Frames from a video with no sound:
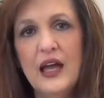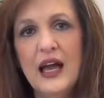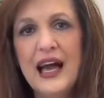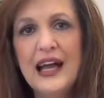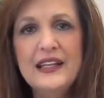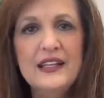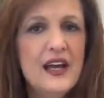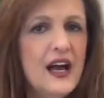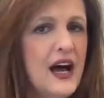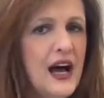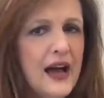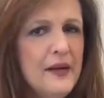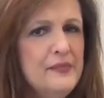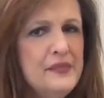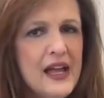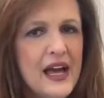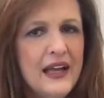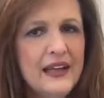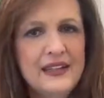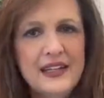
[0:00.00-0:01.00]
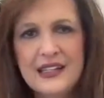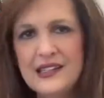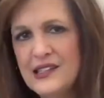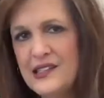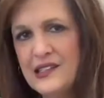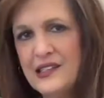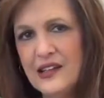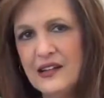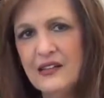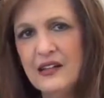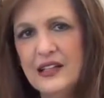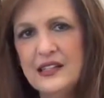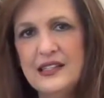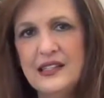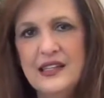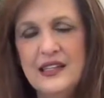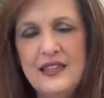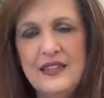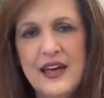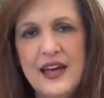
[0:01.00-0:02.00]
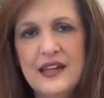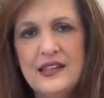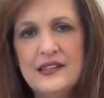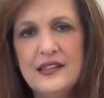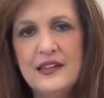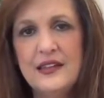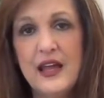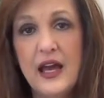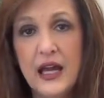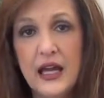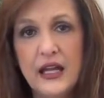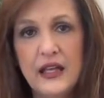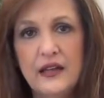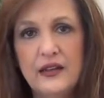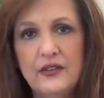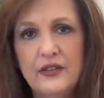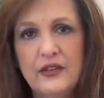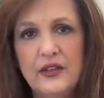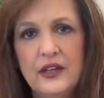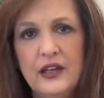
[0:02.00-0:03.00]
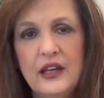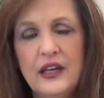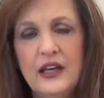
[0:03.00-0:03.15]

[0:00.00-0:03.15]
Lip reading: I'm not necessarily seeing that as a negative.